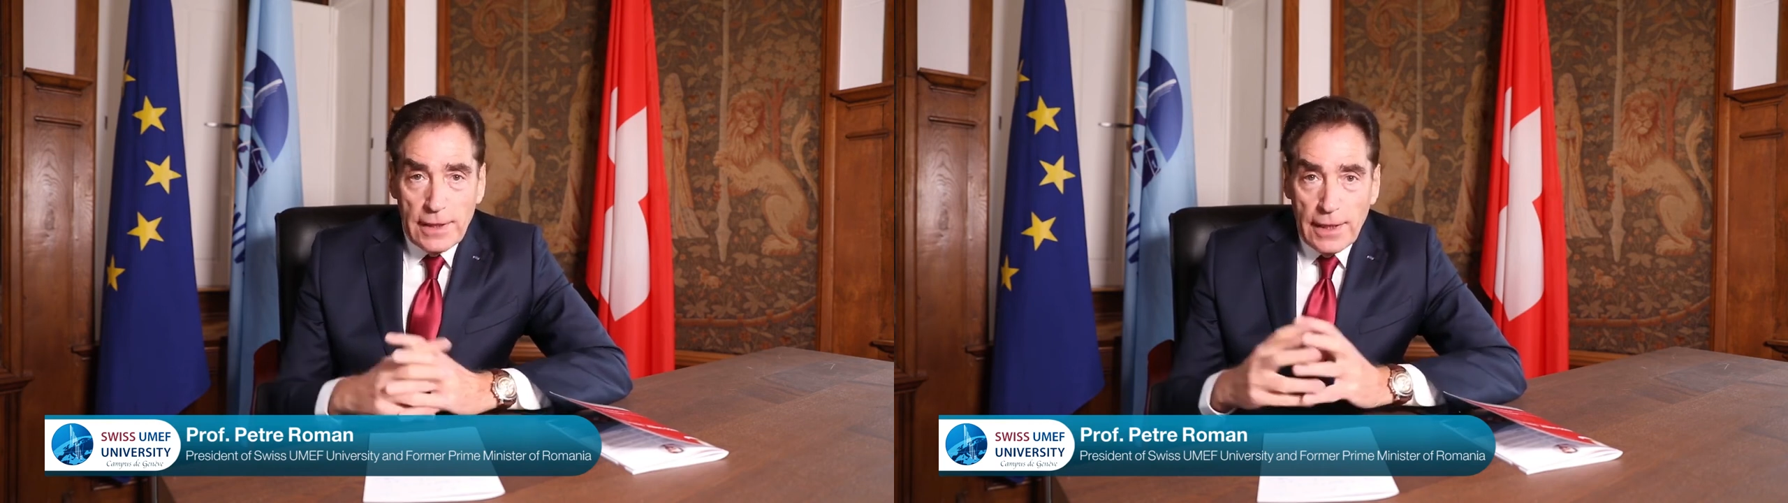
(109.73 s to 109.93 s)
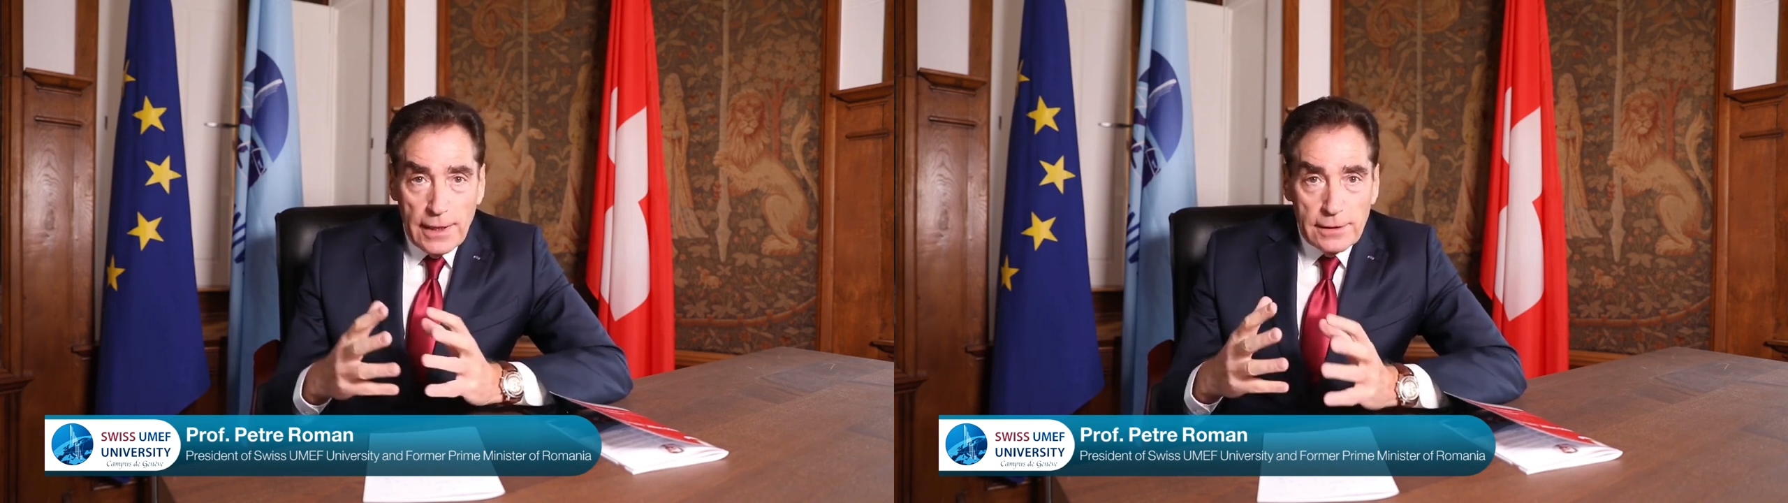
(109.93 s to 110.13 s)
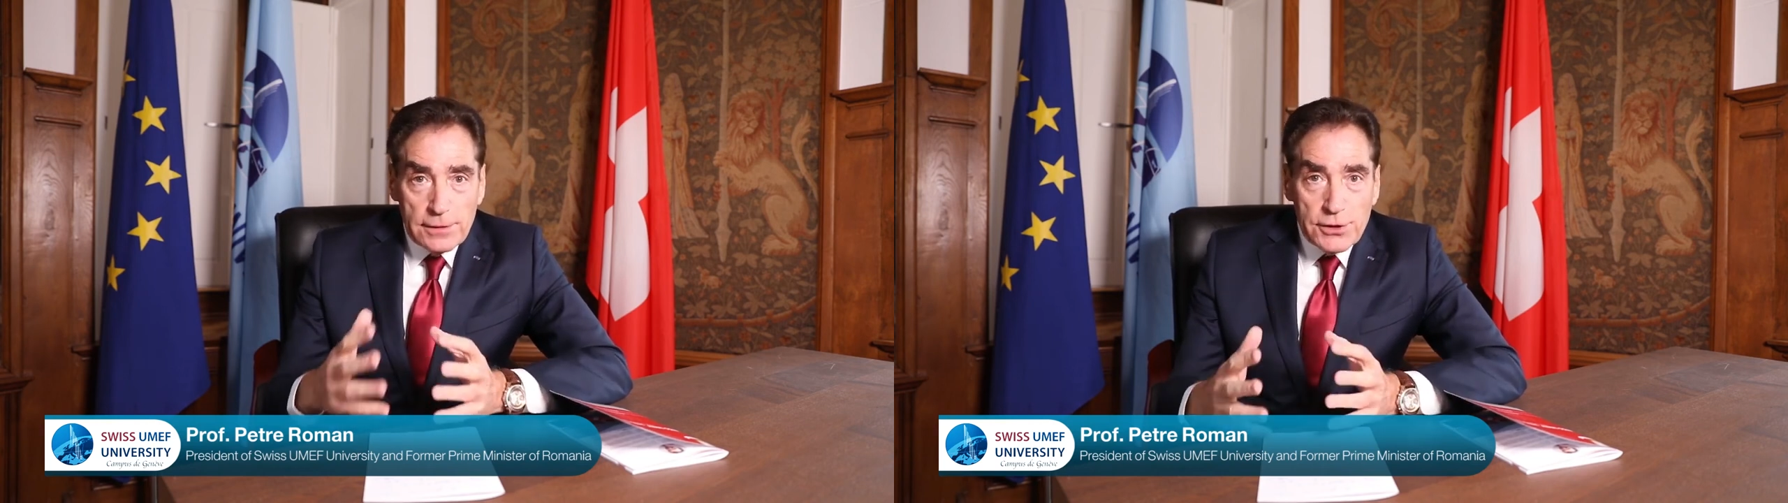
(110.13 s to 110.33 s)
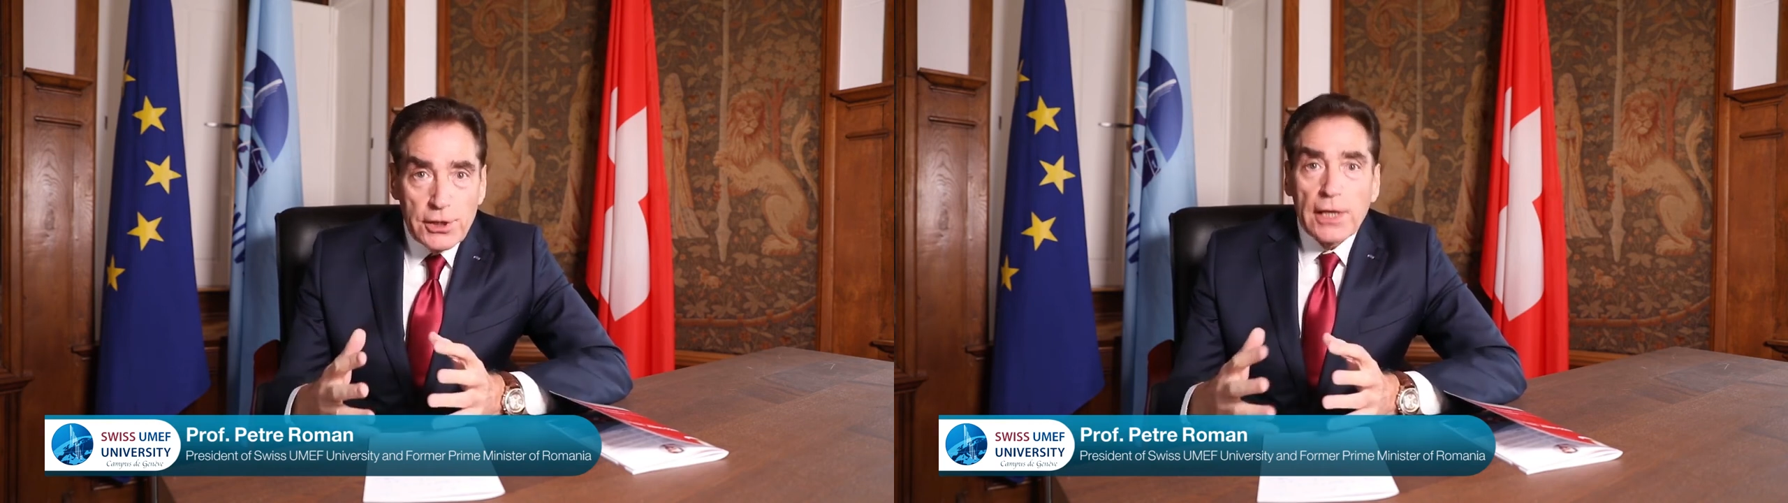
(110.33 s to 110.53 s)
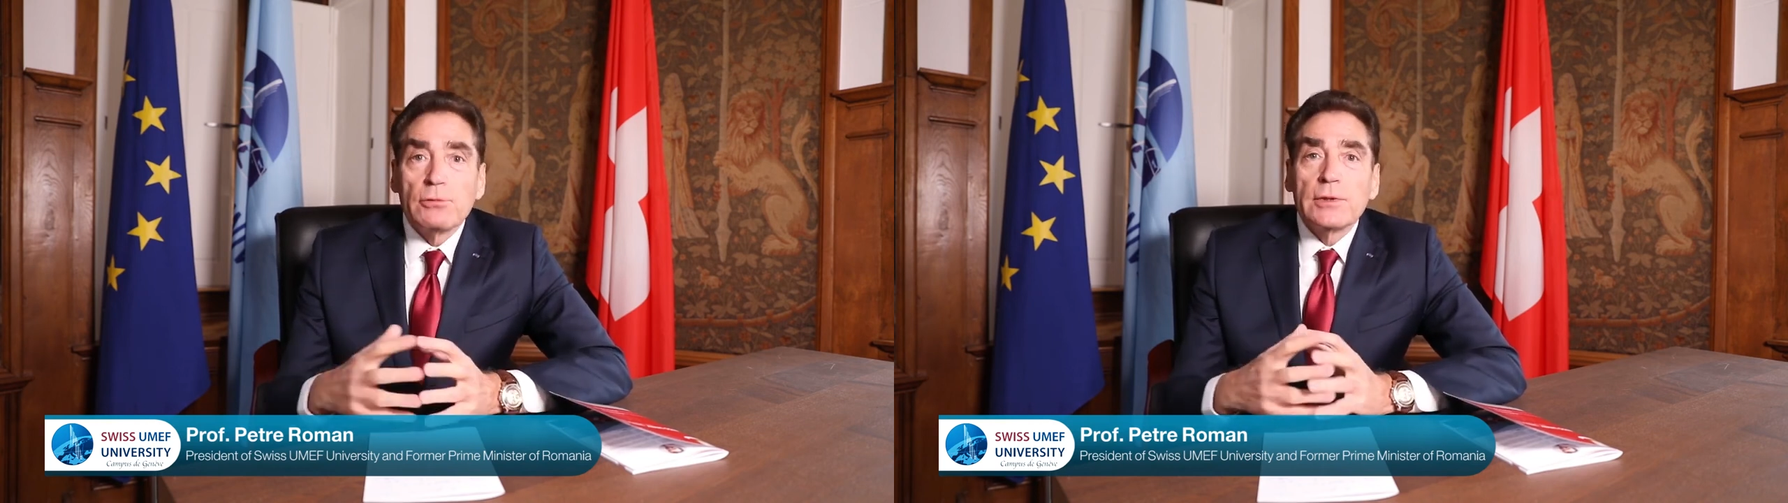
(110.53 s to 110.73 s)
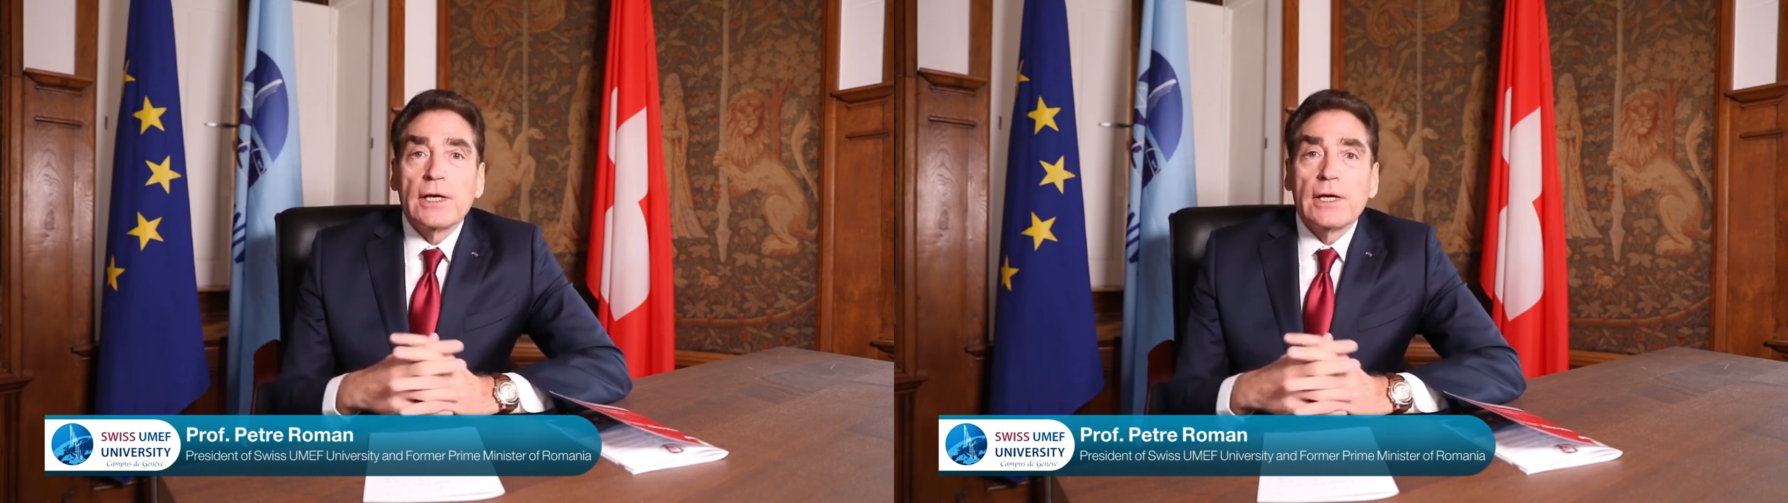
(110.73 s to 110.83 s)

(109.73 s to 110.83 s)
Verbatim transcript: and share with